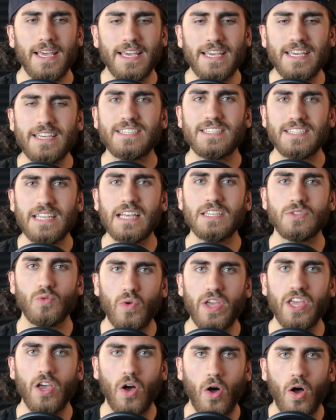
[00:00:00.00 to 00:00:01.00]
he
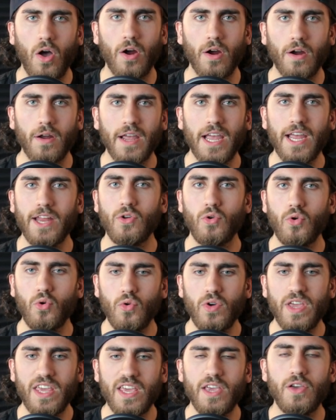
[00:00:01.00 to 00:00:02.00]
says we are and
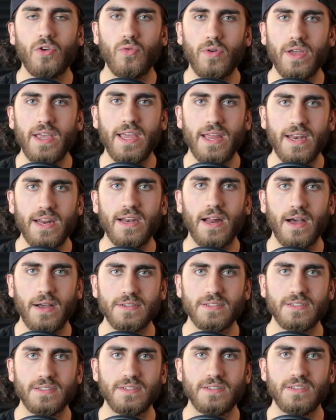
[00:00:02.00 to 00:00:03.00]
who he created
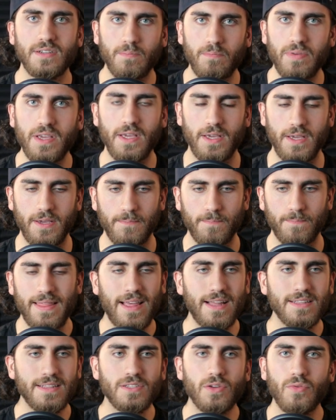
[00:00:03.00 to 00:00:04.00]
us to be.
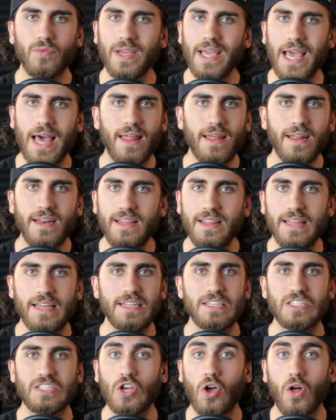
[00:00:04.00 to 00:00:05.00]
And that's a reality
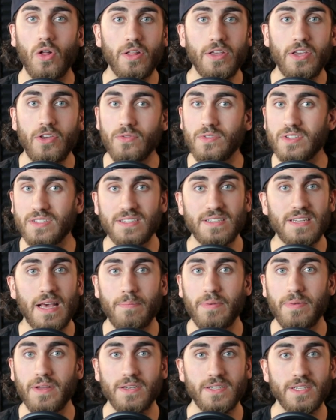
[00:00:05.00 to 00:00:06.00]
that he's calling you to
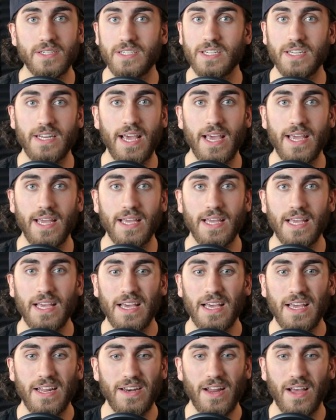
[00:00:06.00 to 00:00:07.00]
step into today.
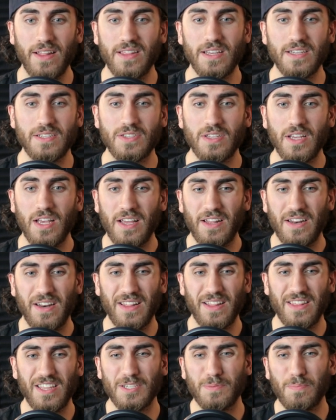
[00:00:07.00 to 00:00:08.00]
Not this,
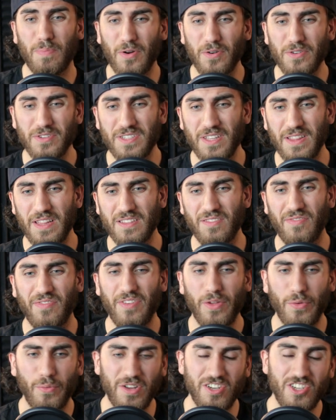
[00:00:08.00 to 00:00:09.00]
not this person that's
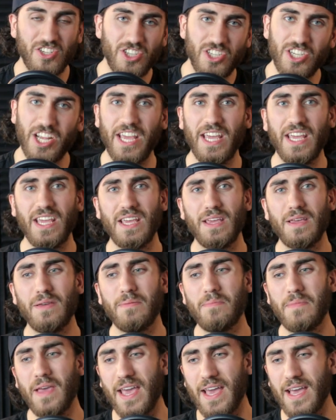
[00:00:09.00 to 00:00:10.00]
filled with
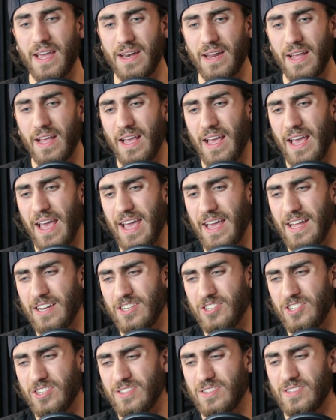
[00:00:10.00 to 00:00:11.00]
shame and,
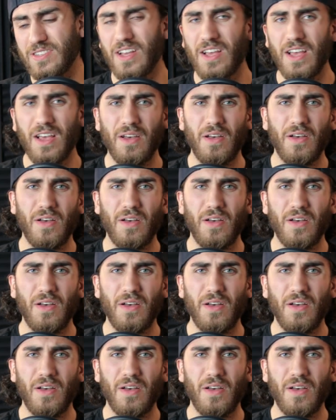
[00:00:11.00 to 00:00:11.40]
and just